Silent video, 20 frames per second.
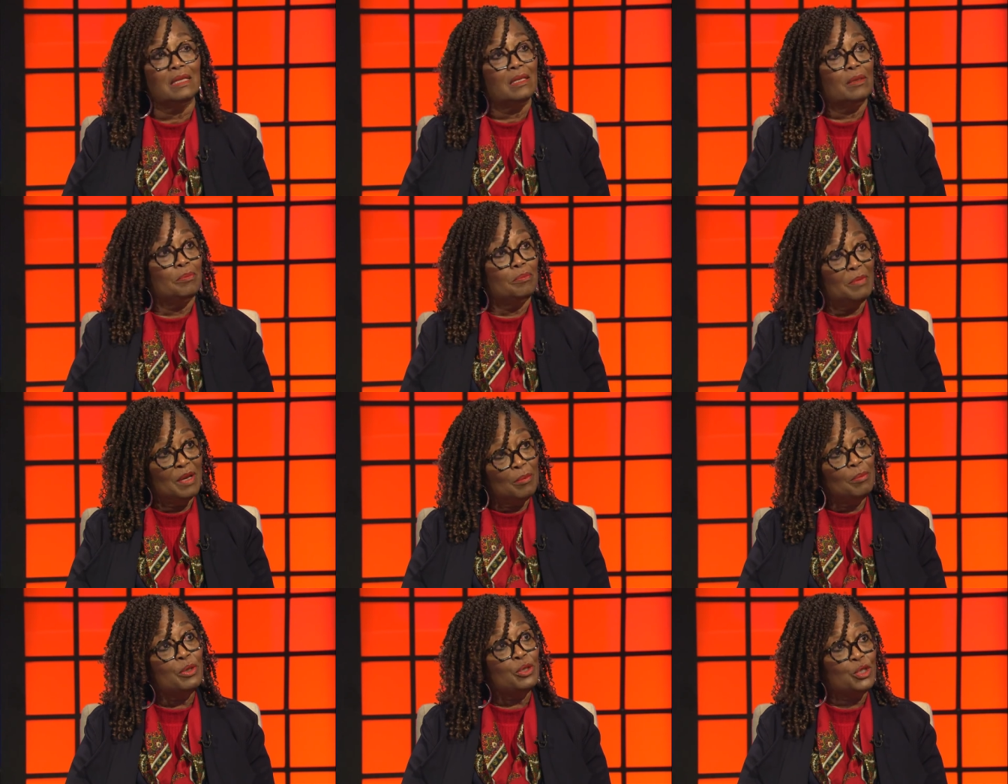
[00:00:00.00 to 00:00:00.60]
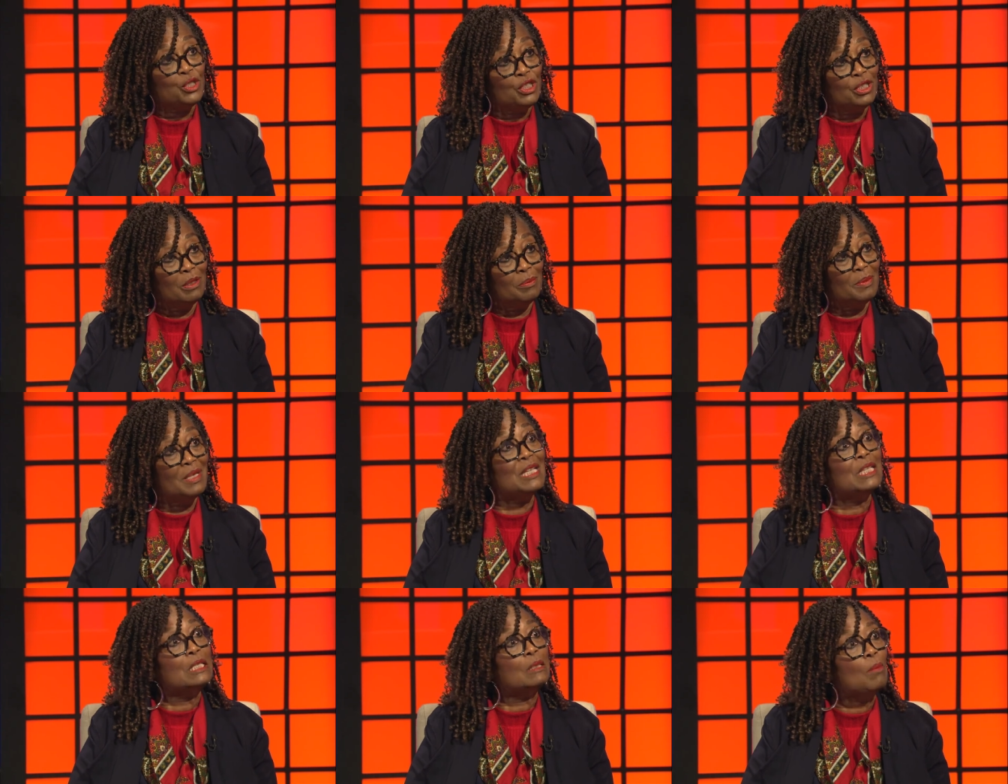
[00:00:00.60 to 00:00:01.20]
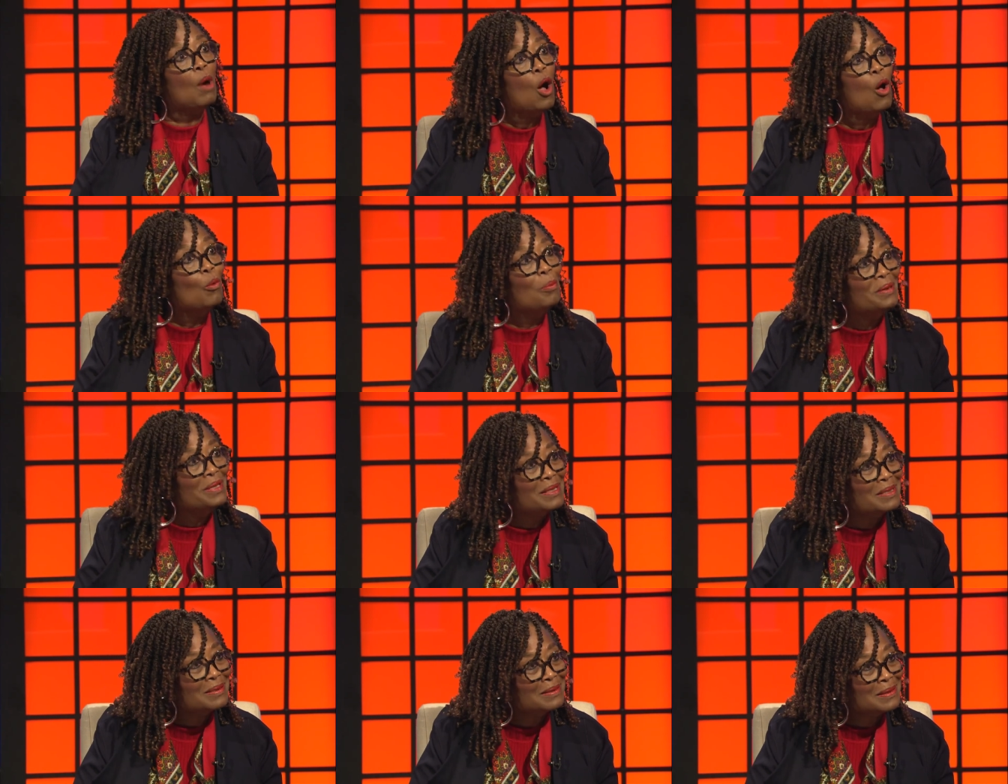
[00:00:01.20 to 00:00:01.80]
membership is small
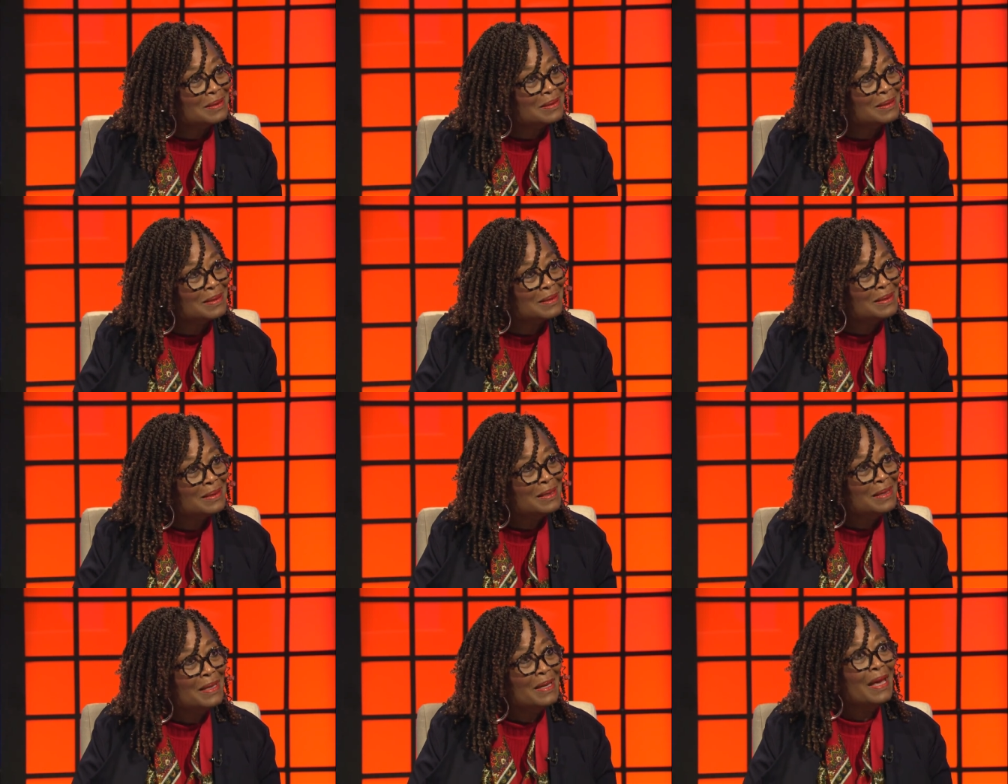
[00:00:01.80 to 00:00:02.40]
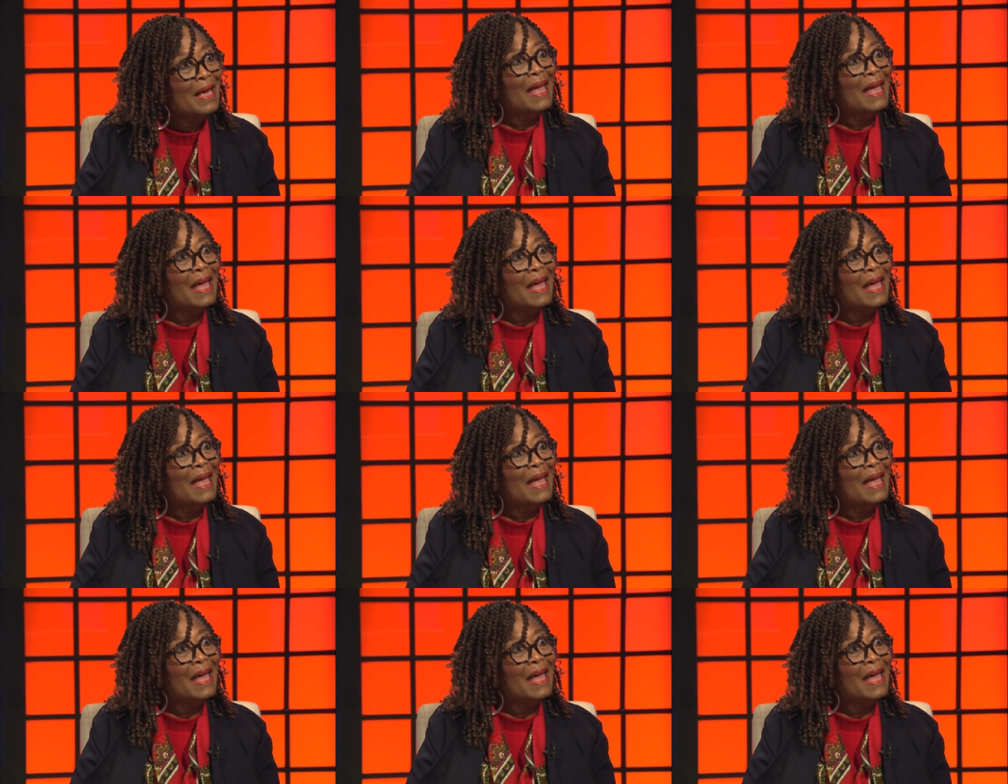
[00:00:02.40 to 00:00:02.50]
business. Yeah.